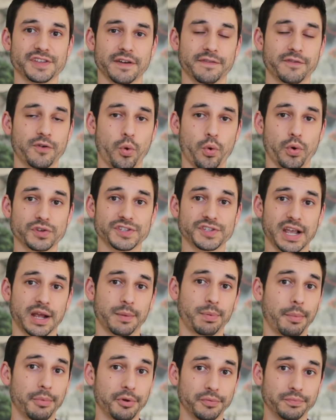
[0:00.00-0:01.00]
Of course, I could
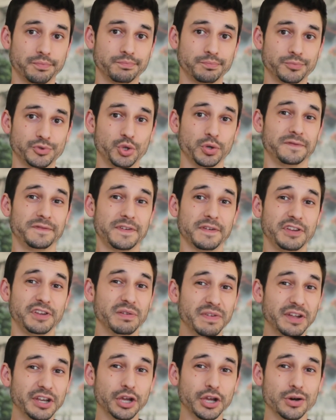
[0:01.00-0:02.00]
probably shoot 50
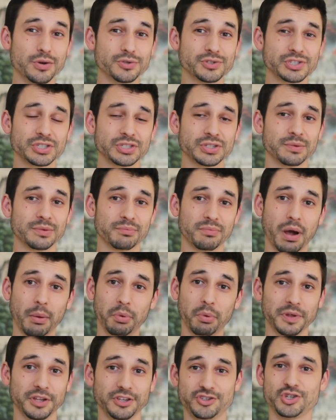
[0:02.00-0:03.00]
videos,
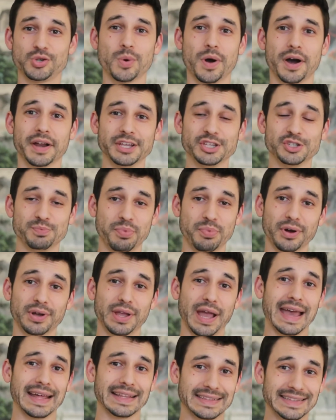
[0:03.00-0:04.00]
probably 2 on each book
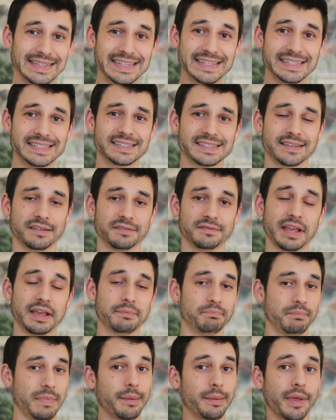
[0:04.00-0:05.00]
at least.
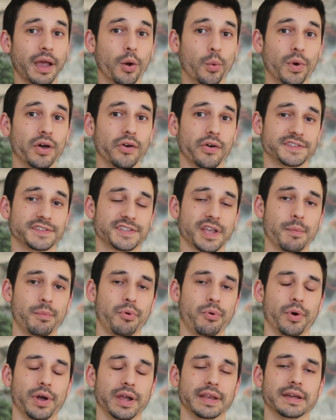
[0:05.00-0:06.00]
Maybe I will at some
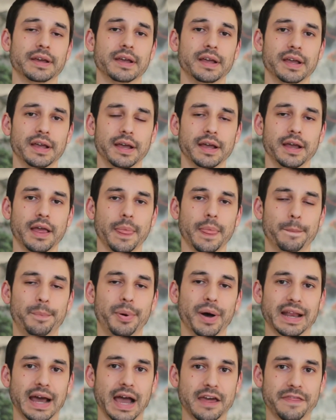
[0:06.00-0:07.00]
point.
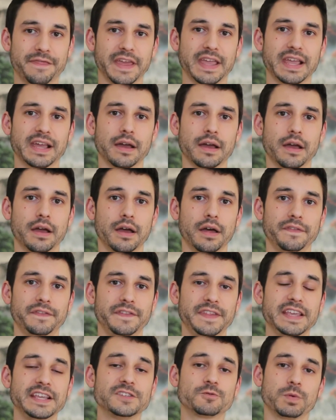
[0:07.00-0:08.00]
But I think
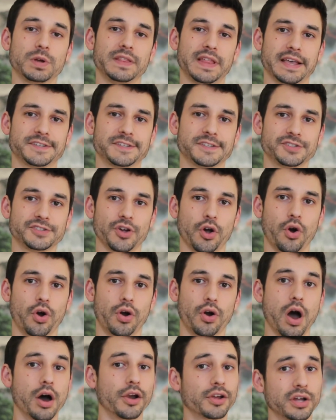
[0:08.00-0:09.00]
these 3 lessons
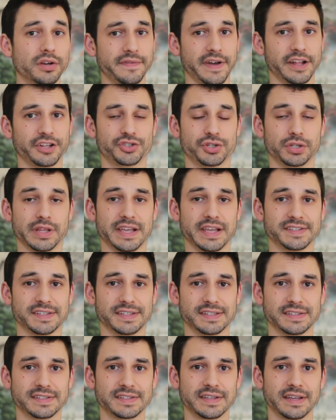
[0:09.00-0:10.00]
are unconventional
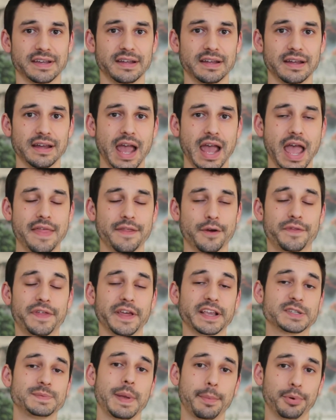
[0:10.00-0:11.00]
lessons. And they're
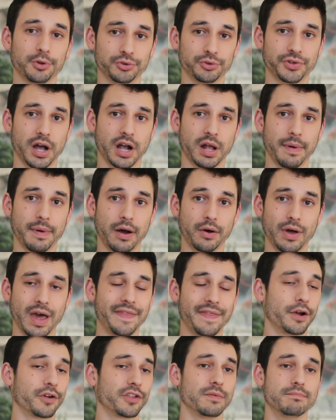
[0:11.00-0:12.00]
things people don't talk about,
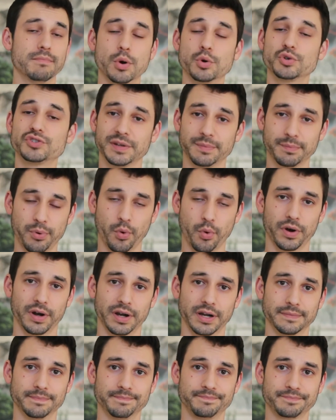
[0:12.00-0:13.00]
and they're the most
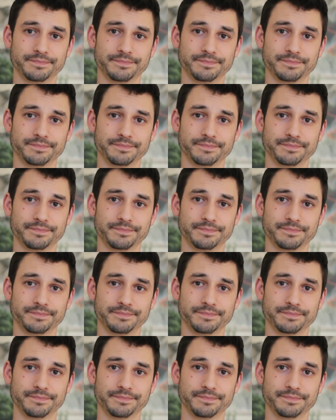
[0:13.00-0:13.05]
important.